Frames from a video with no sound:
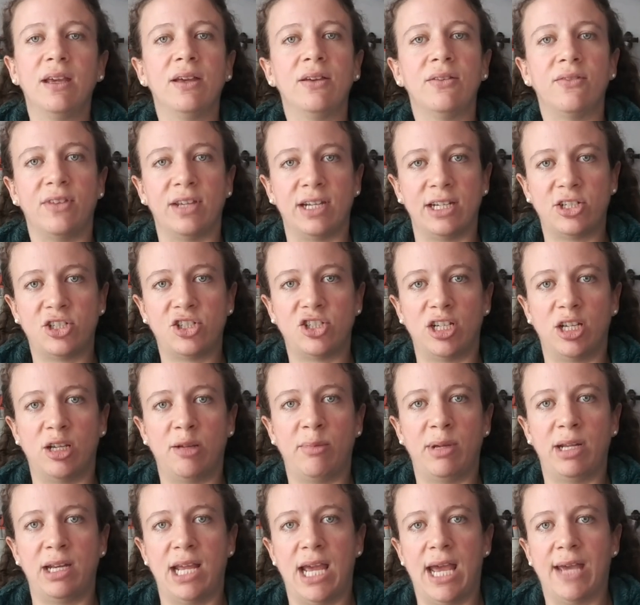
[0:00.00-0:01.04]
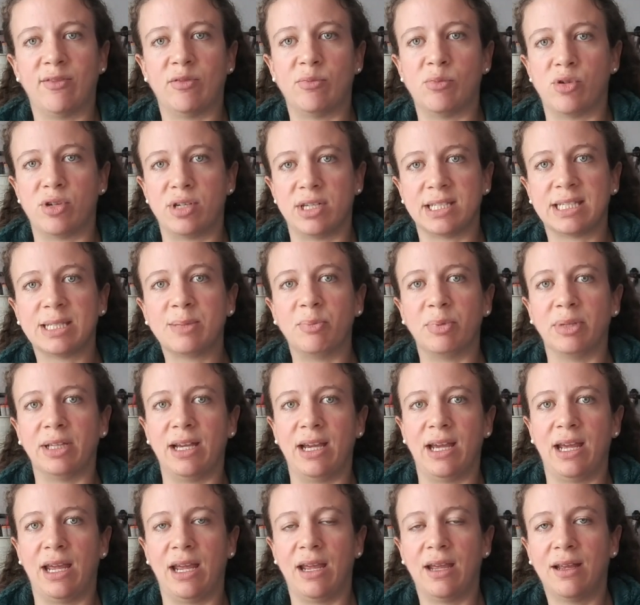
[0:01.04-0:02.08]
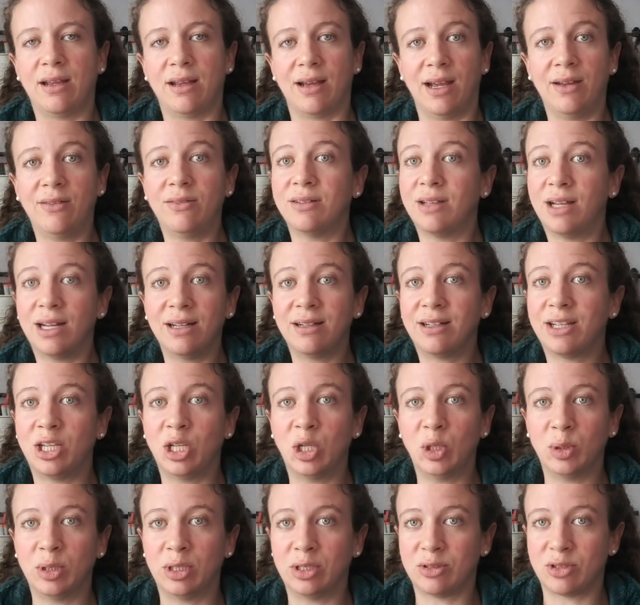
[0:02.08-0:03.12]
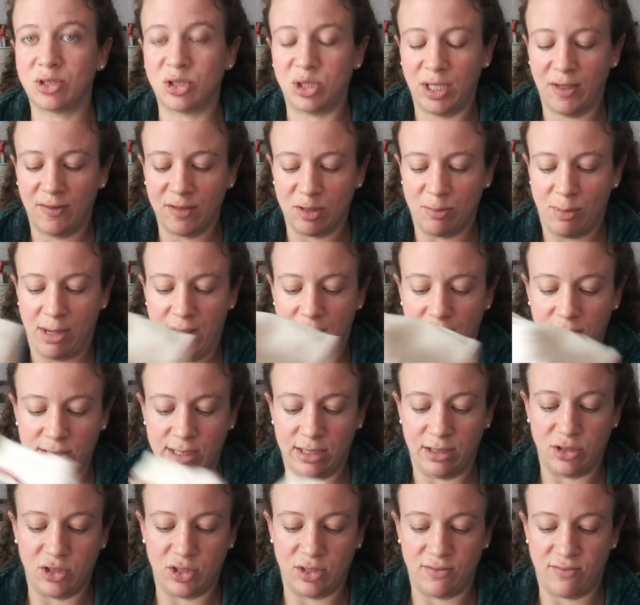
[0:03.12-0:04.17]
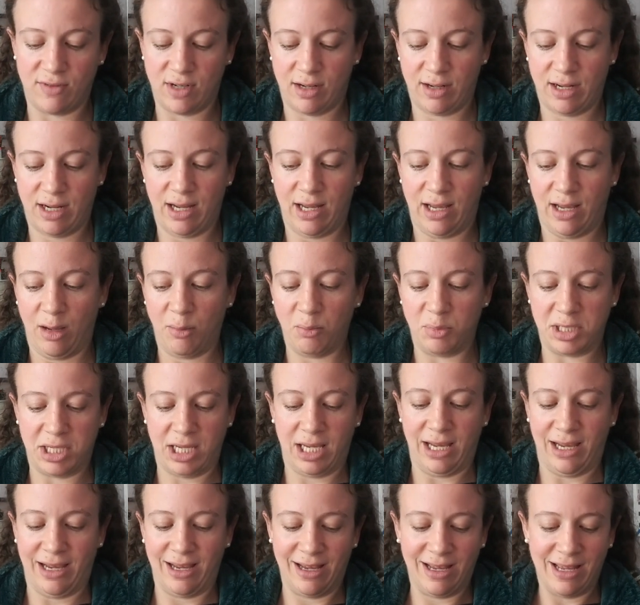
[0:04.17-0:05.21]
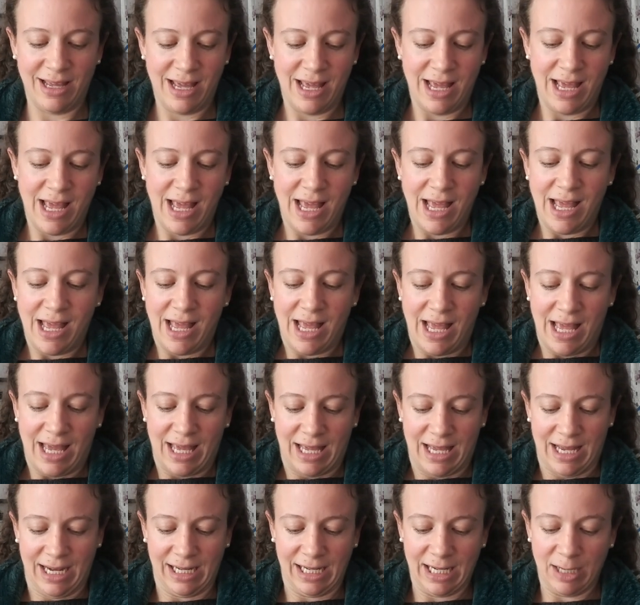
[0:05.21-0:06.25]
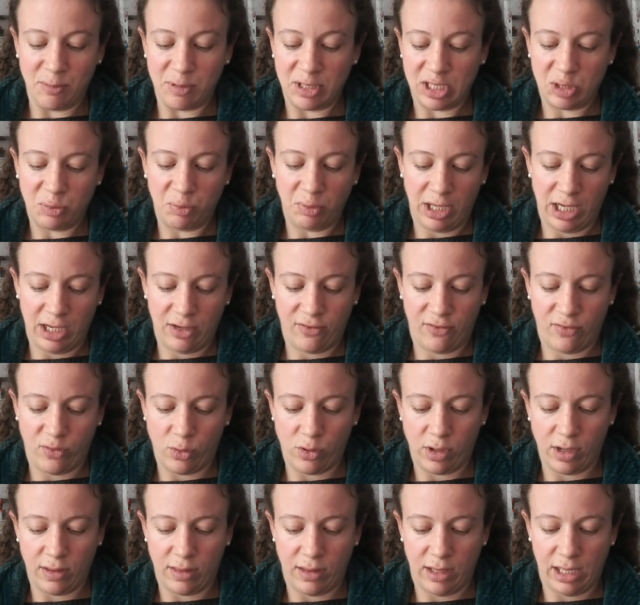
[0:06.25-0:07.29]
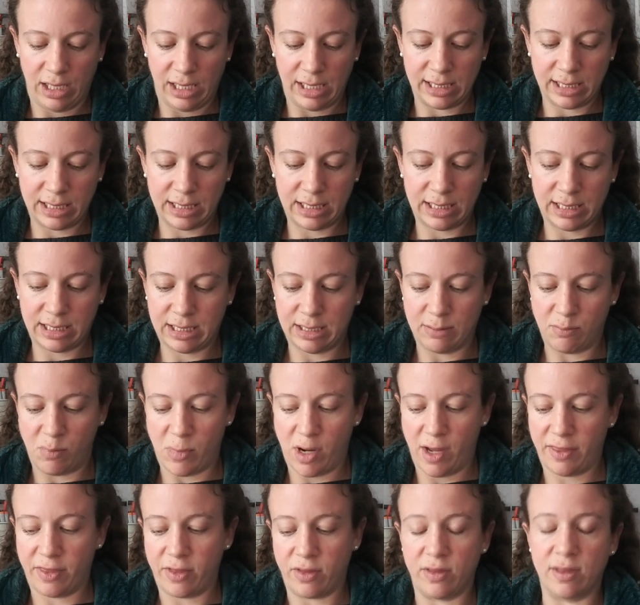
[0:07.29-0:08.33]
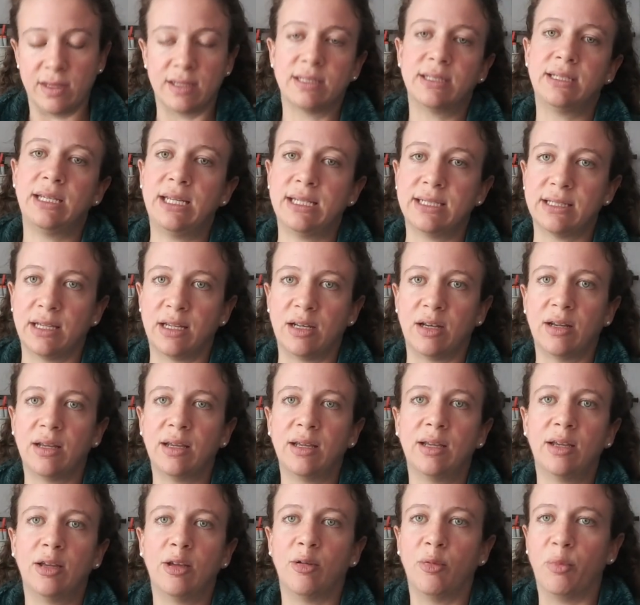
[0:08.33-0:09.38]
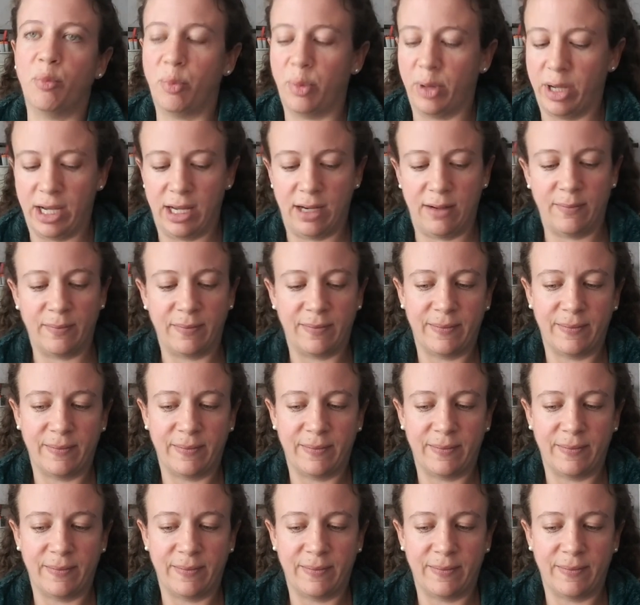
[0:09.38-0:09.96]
finish them, and have them on display. I have a lot of cute little shelves in my house that are just very empty, and get them displayed for the month of the season, but